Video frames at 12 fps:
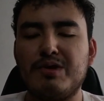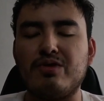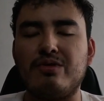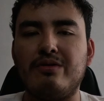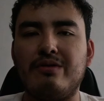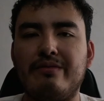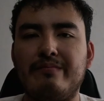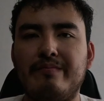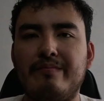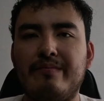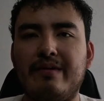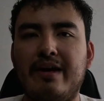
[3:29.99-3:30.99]
So
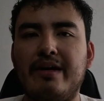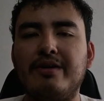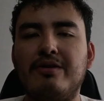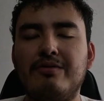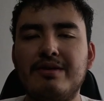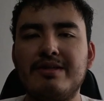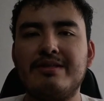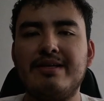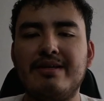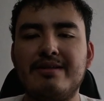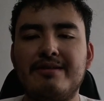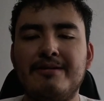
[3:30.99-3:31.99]
I noticed
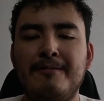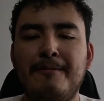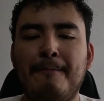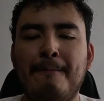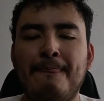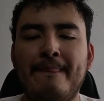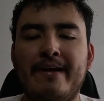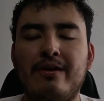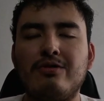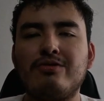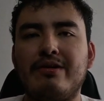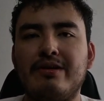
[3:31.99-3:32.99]
that, and
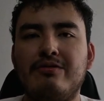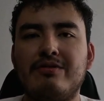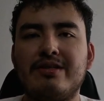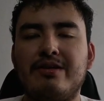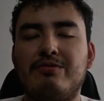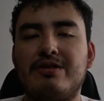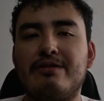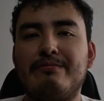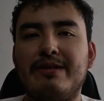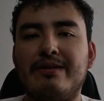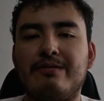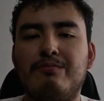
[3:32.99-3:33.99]
also I noticed I was
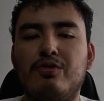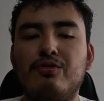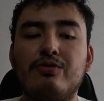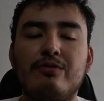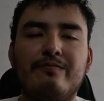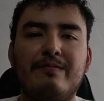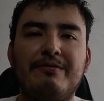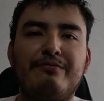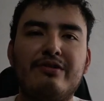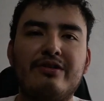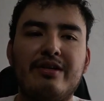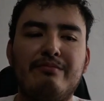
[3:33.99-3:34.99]
spending most of my
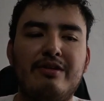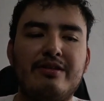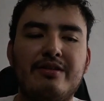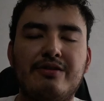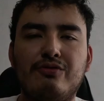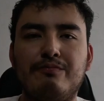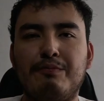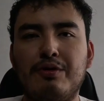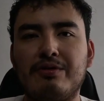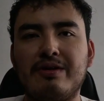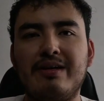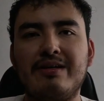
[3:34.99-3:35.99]
free time listening to
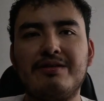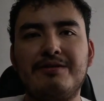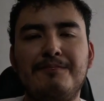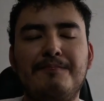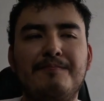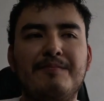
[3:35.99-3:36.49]
podcasts.